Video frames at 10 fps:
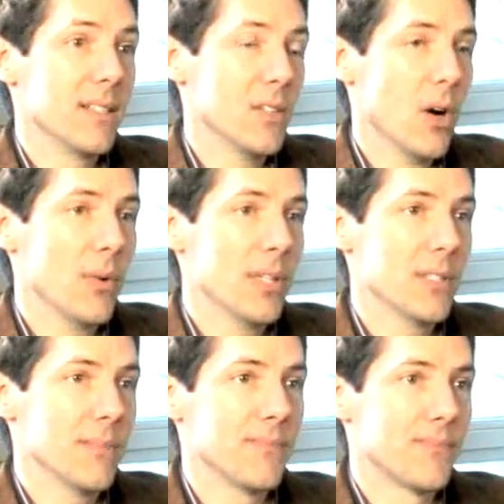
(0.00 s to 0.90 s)

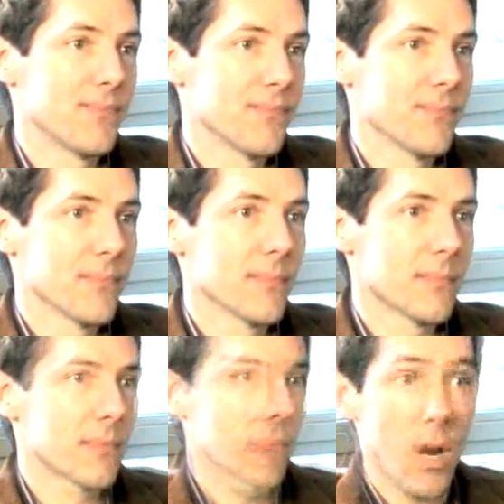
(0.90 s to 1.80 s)
Darwinism.
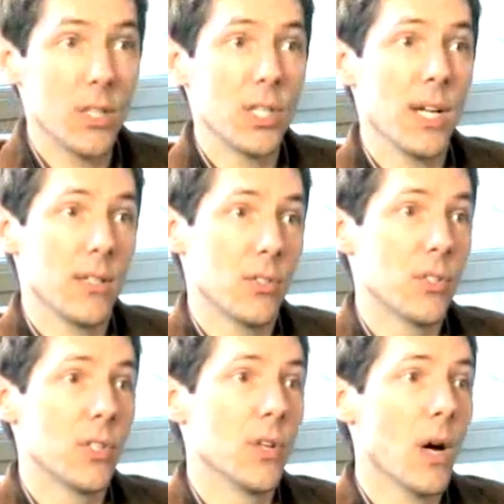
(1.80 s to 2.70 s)
There are challenges
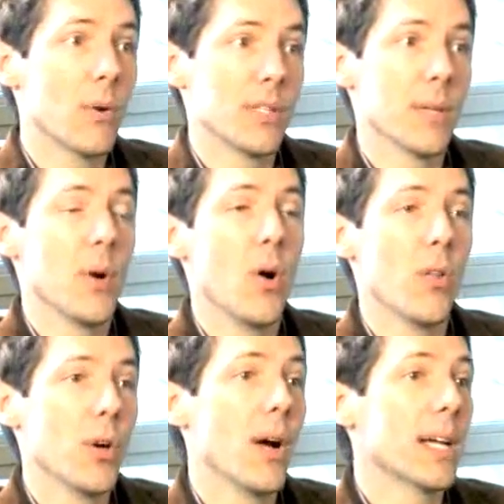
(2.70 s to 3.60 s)
to Darwinism,
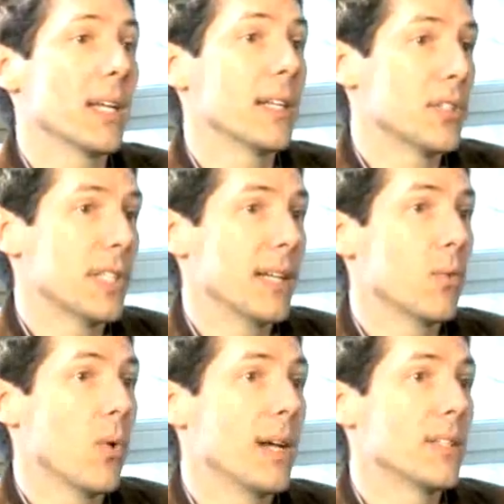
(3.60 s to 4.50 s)
although I can understand
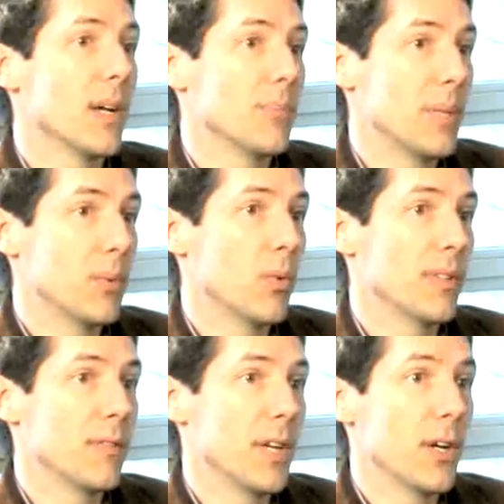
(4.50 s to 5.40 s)
why some people
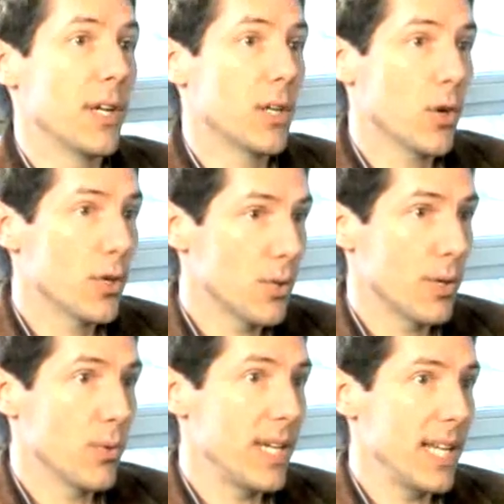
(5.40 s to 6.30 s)
with a very
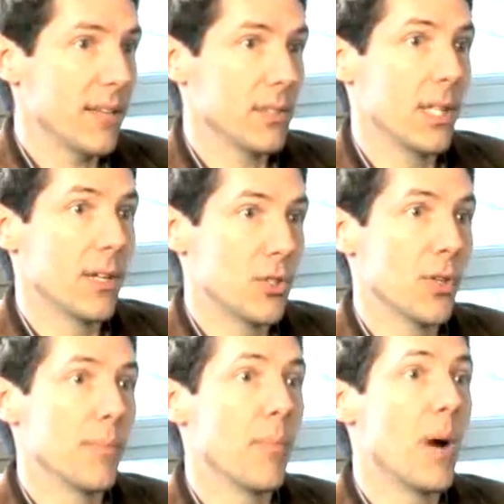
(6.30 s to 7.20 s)
cursory reading of the
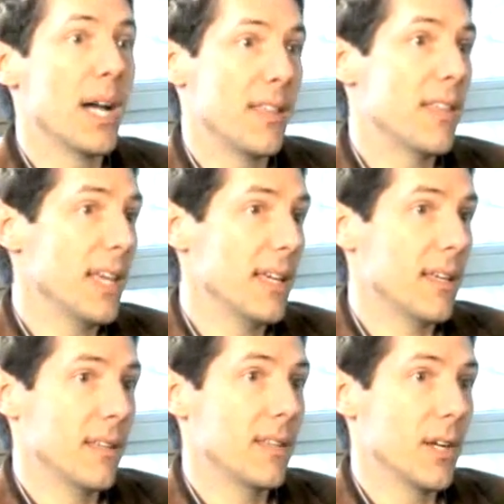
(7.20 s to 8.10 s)
literature might
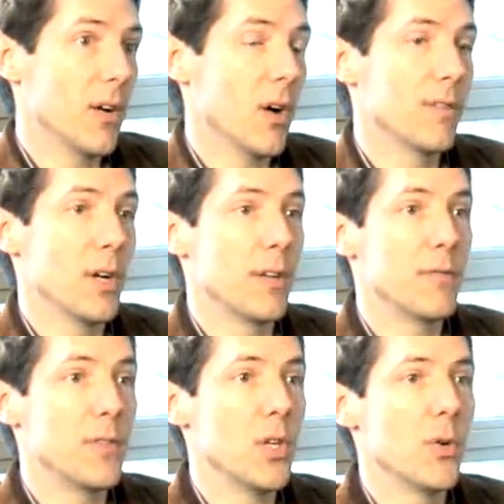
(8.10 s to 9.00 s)
think there are very
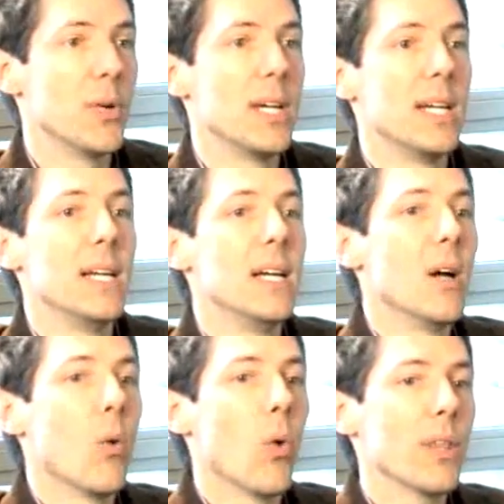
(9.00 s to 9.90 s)
few.
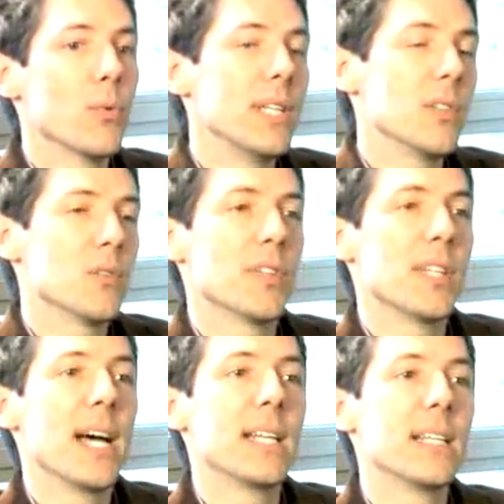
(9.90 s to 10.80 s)
One of the reasons for
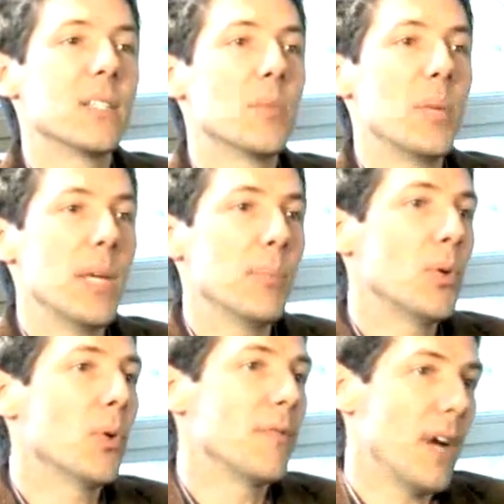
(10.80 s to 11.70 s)
that is the people
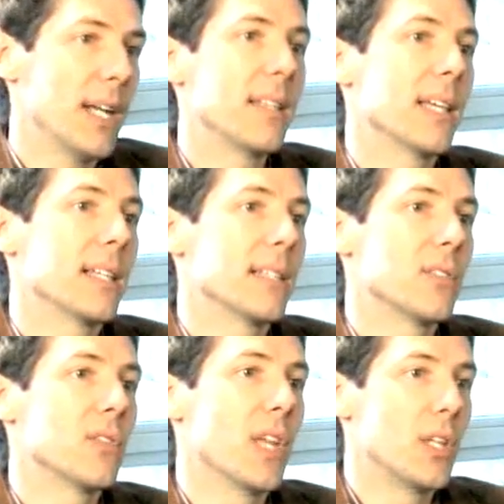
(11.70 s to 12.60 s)
who are finding
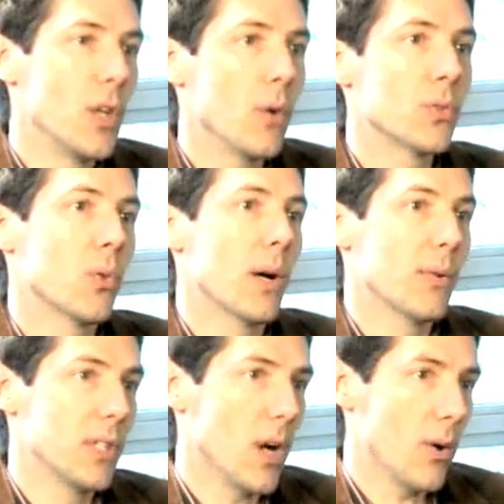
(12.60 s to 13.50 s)
things that don't square
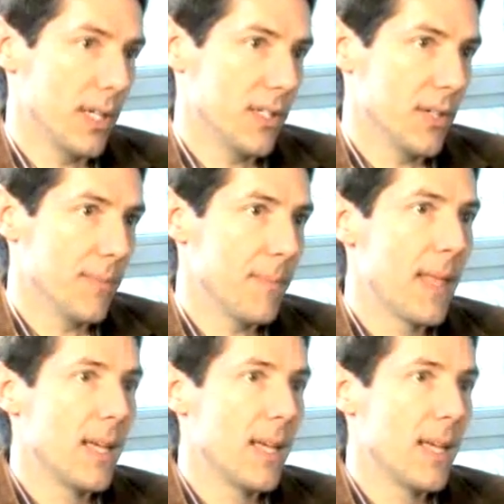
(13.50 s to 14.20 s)
with Darwinism,